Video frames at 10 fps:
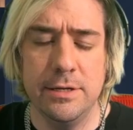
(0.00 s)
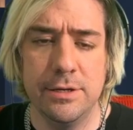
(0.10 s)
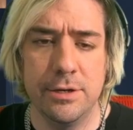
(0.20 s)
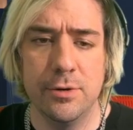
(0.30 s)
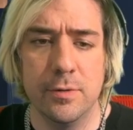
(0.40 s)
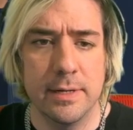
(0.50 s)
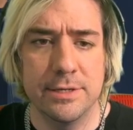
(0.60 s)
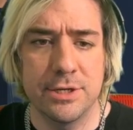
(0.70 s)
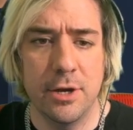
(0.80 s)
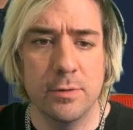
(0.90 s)
do
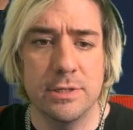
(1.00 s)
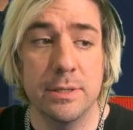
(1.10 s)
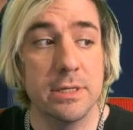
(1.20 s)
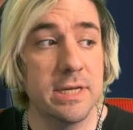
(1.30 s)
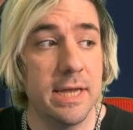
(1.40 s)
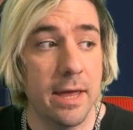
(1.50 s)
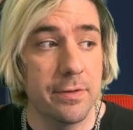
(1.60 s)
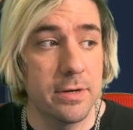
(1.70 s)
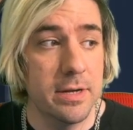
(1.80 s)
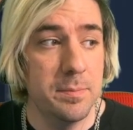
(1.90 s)
is go to the
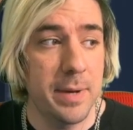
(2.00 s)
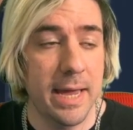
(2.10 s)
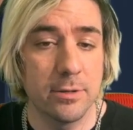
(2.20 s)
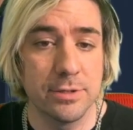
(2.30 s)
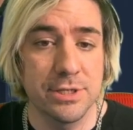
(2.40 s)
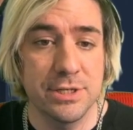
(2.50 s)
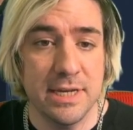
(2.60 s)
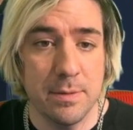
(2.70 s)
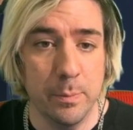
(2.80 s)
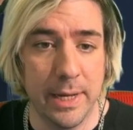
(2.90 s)
Together in Battle
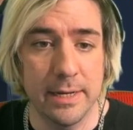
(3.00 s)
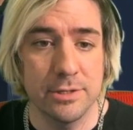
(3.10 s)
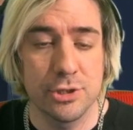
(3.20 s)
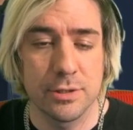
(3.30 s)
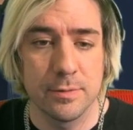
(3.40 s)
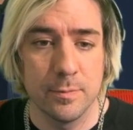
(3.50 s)
Steam page,